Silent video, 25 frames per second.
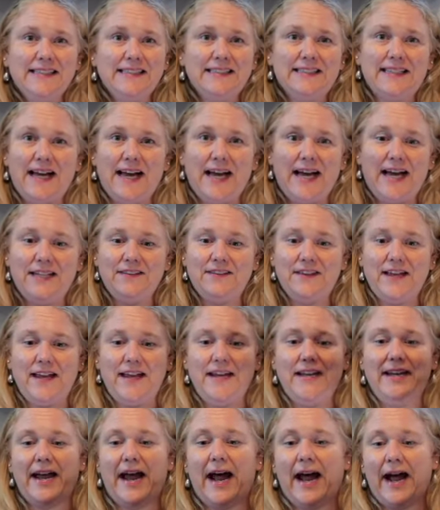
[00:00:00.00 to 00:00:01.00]
that
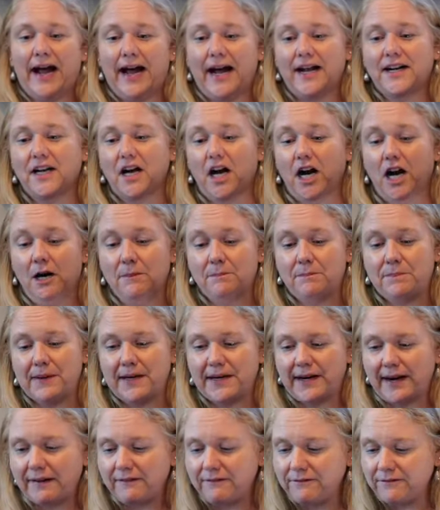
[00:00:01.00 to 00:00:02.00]
they add up.
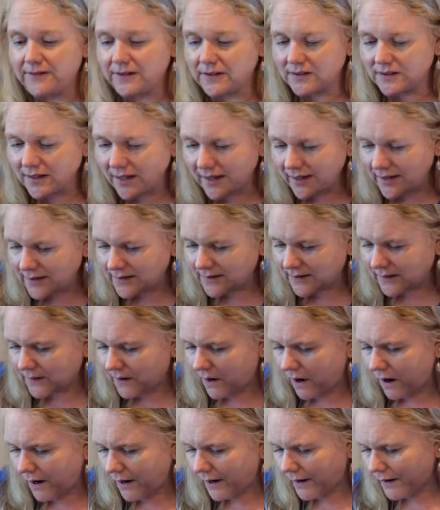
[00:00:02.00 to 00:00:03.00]
And I feel like there
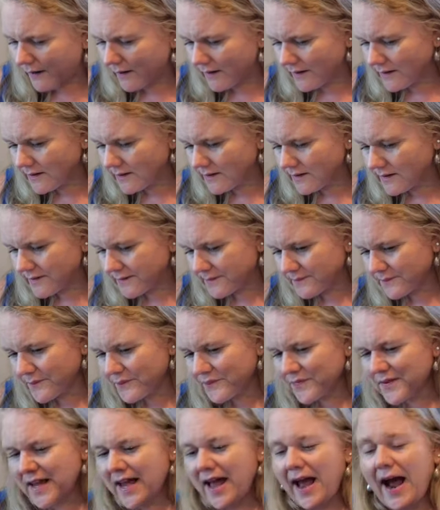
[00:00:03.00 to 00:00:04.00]
are,
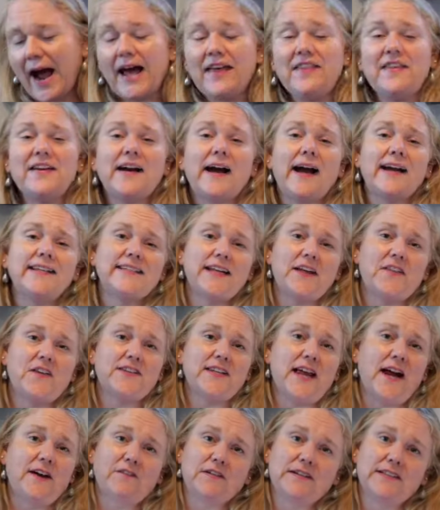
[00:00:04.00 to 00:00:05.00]
I think I say this
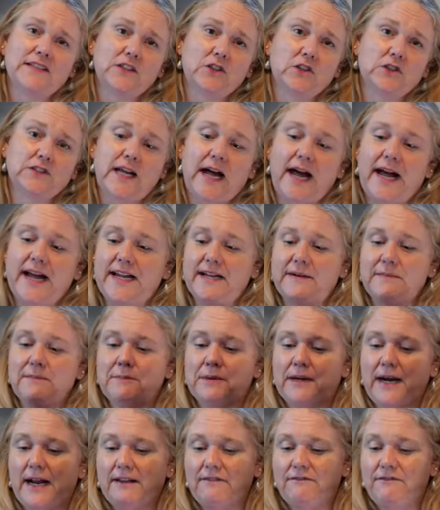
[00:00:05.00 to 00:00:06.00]
every single time,
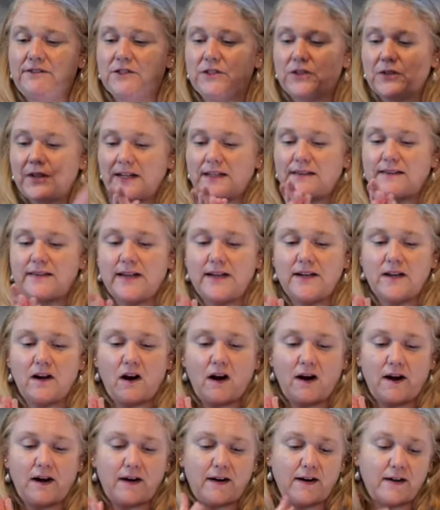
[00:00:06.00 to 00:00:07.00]
but I feel like they
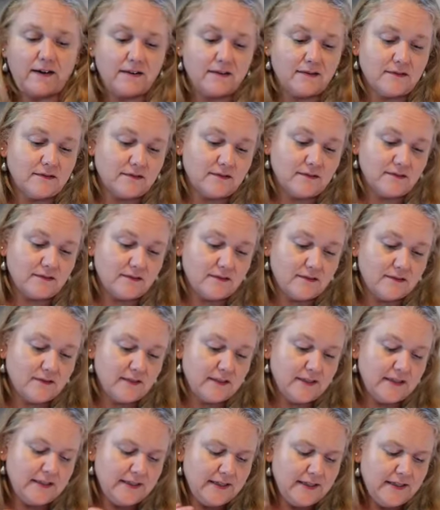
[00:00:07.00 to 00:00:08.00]
are
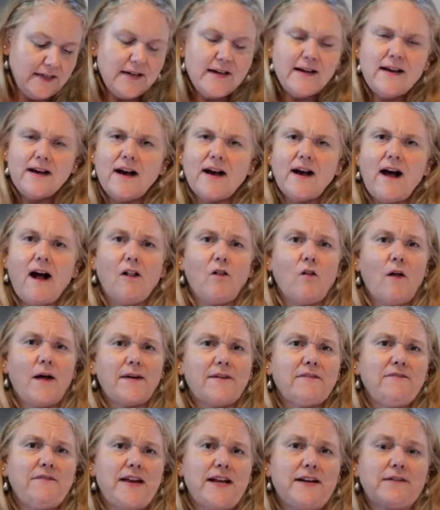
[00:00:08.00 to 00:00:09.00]
a lot
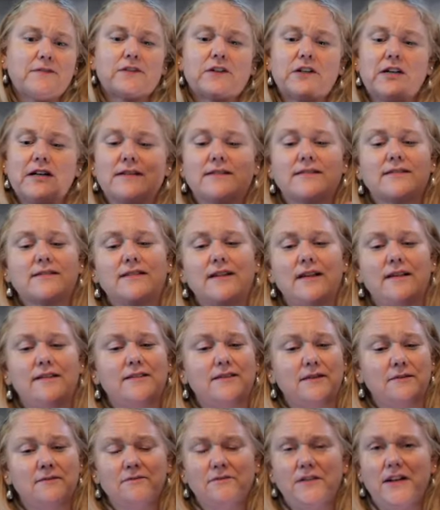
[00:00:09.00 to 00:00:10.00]
of favorites,
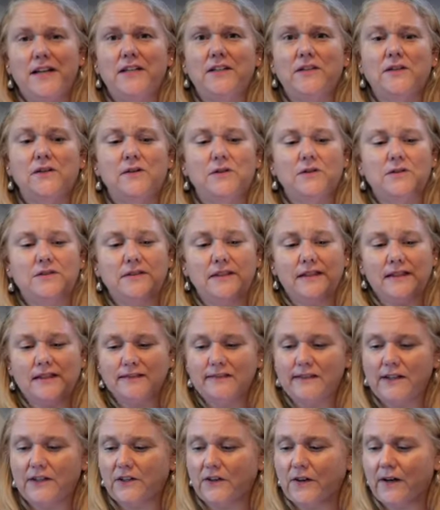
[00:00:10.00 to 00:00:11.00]
some fails,
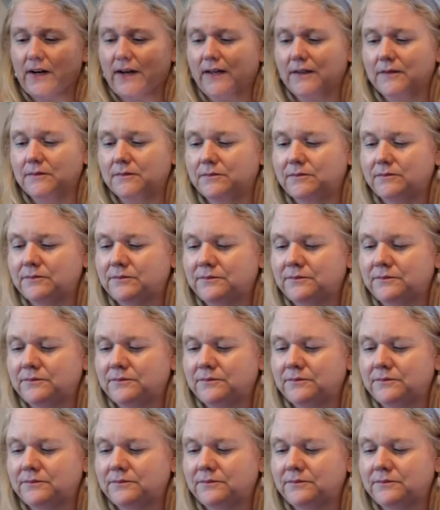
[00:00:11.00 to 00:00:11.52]
etc.